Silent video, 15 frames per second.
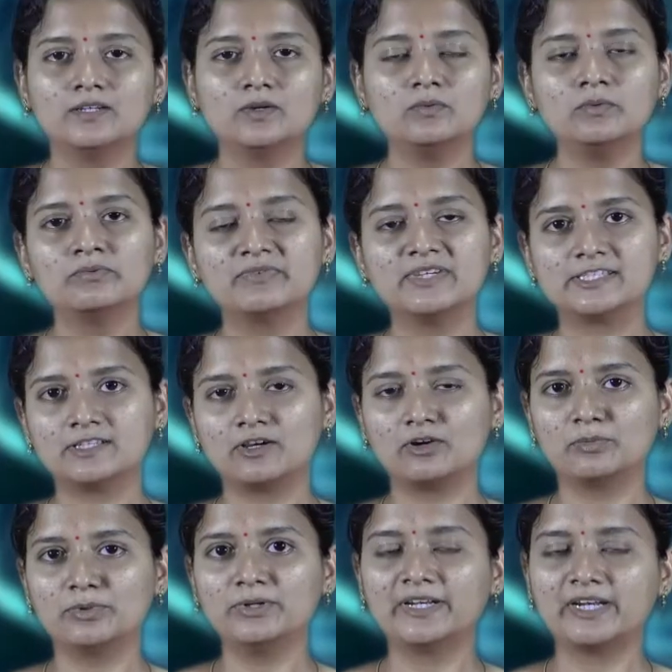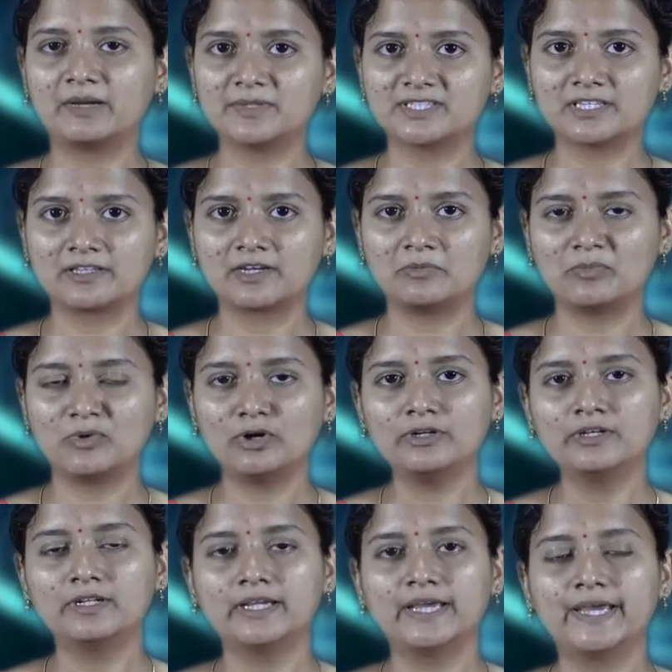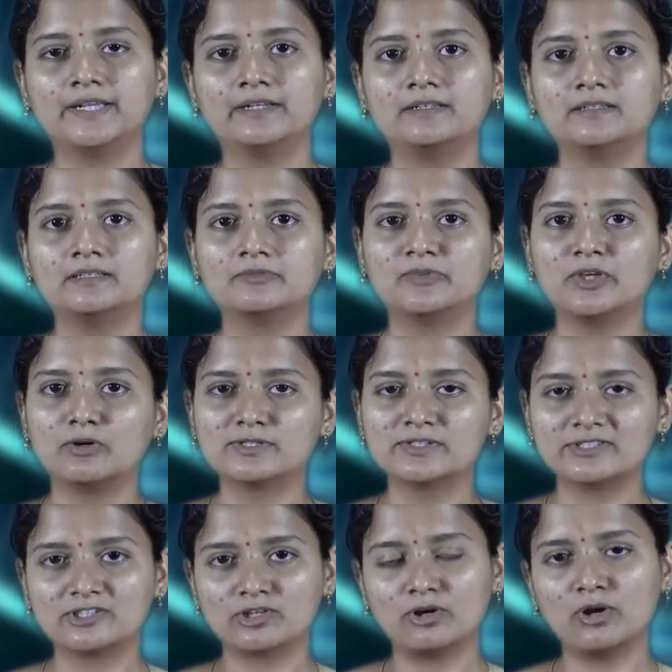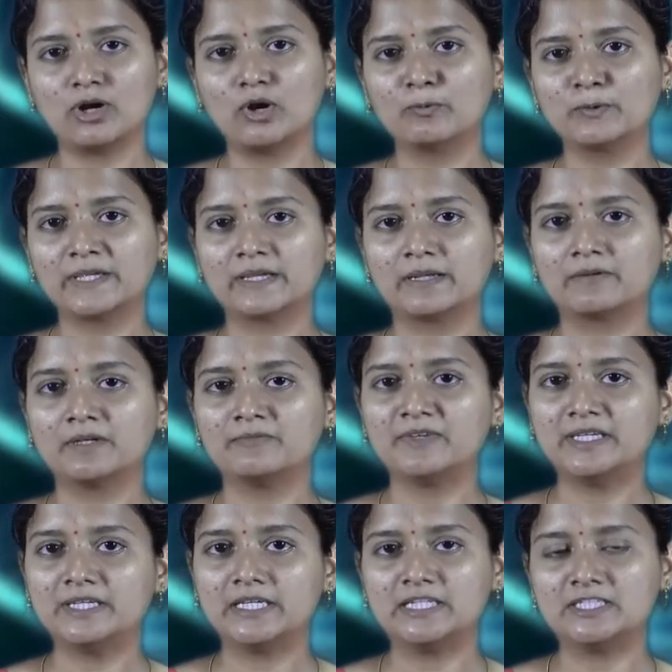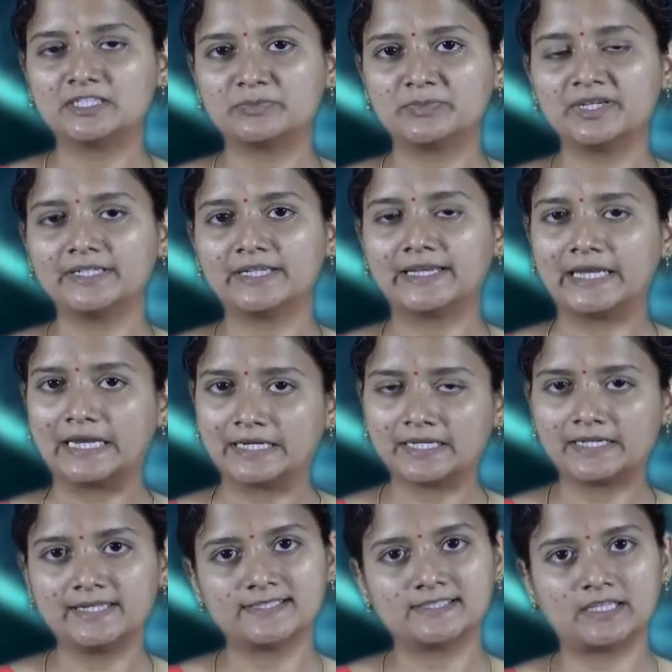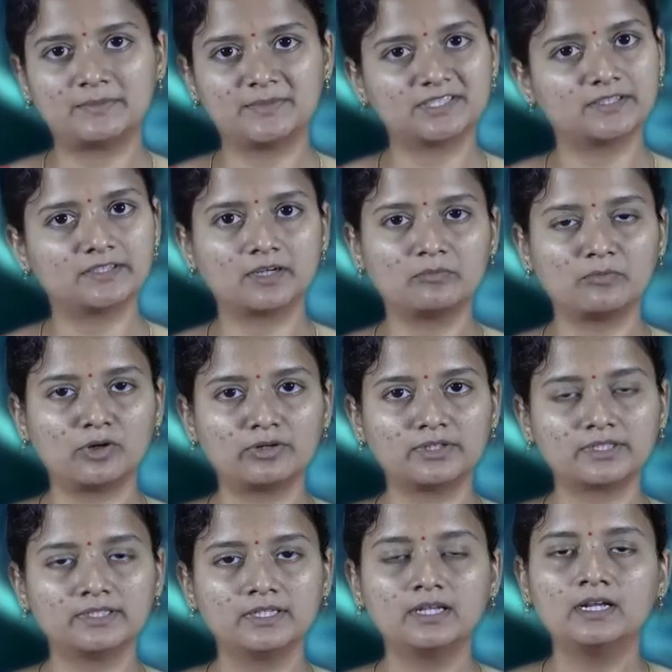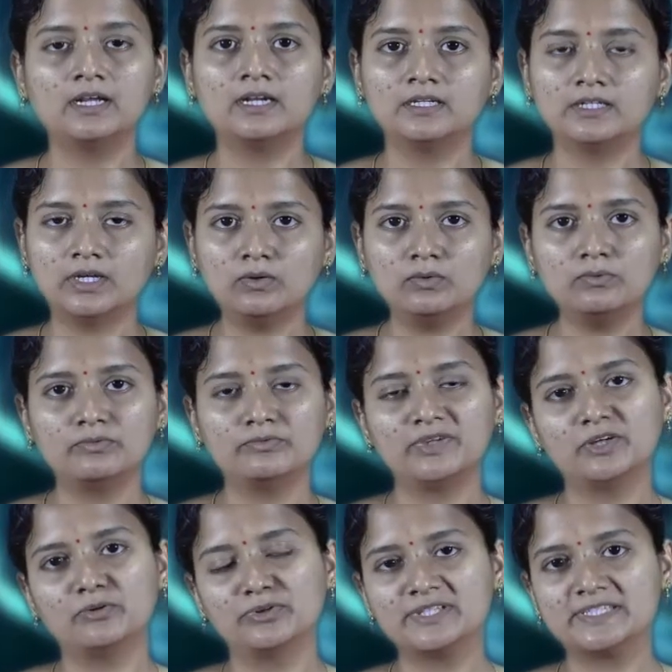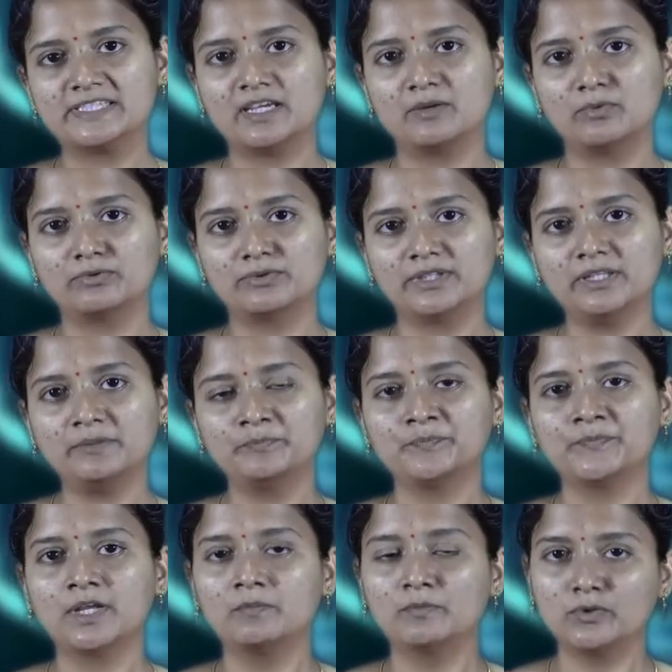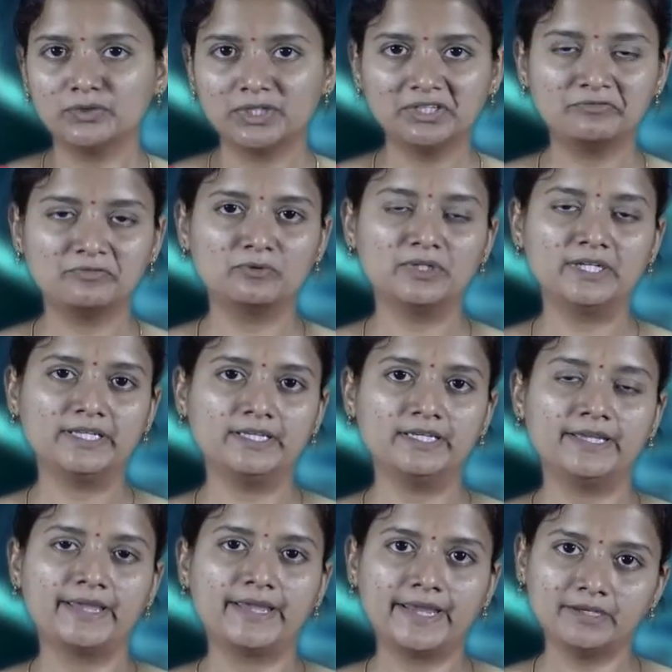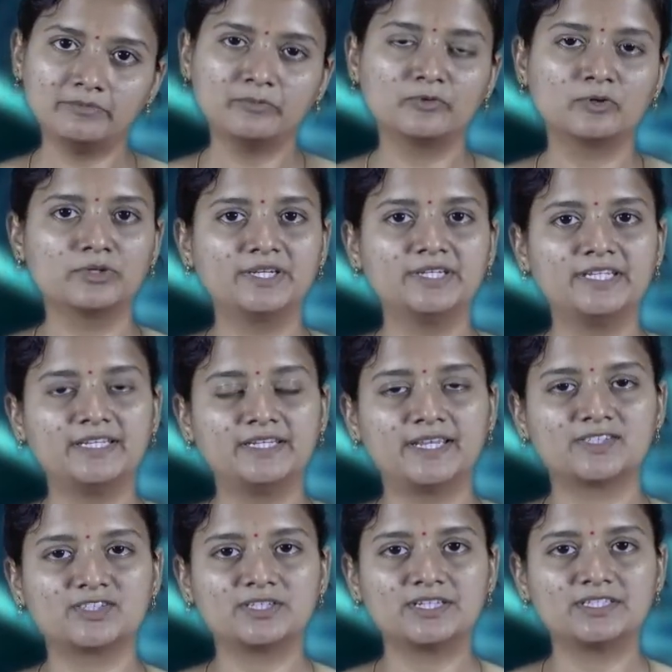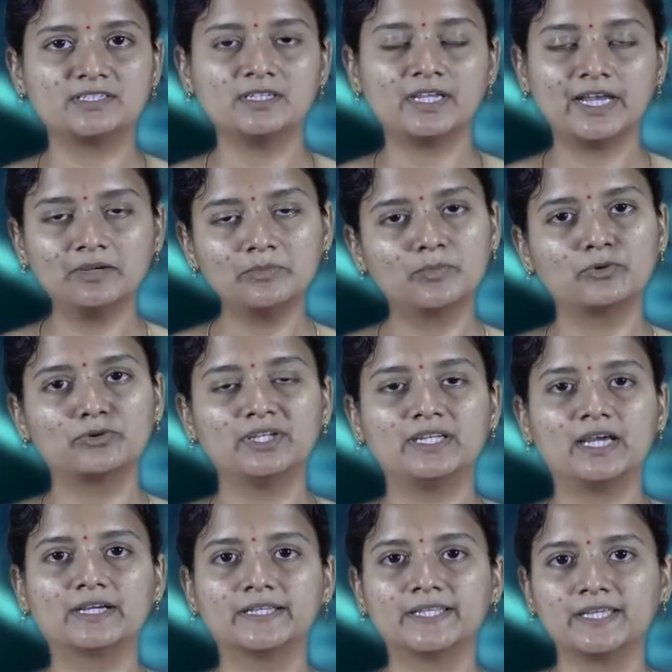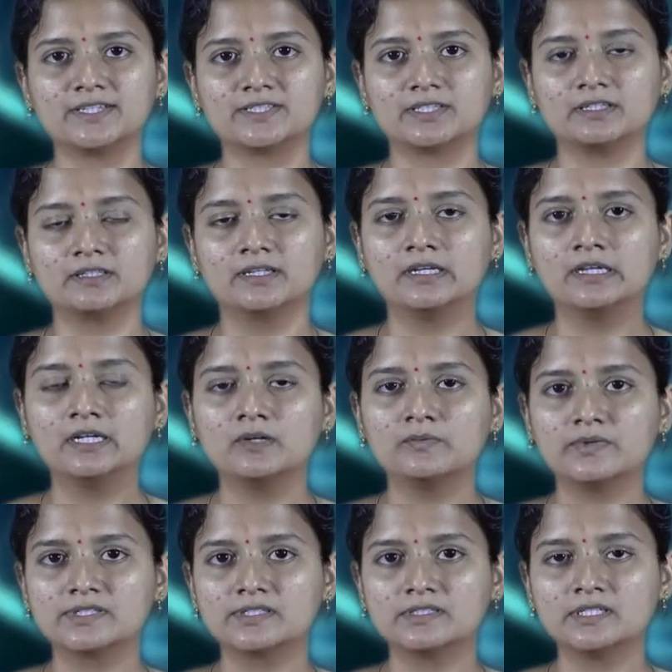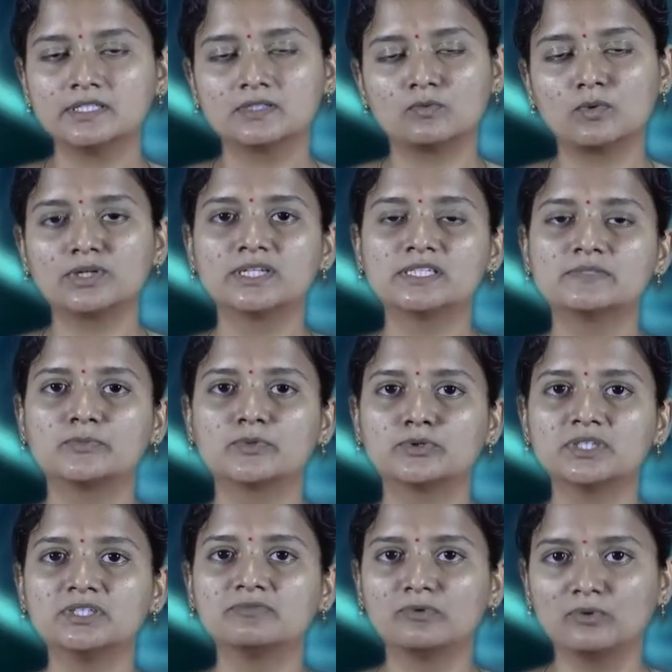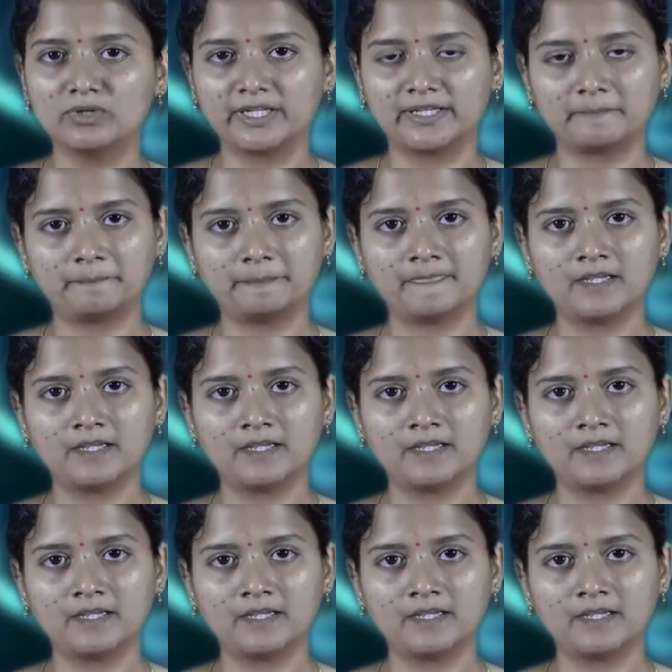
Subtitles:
now, we saw about Ramachandran plot, and we also saw how can we interpret and analyze Ramachandran plot. Now, we are going to see about the protein folding and protein denaturation and protein aggregation. First is, what is protein folding?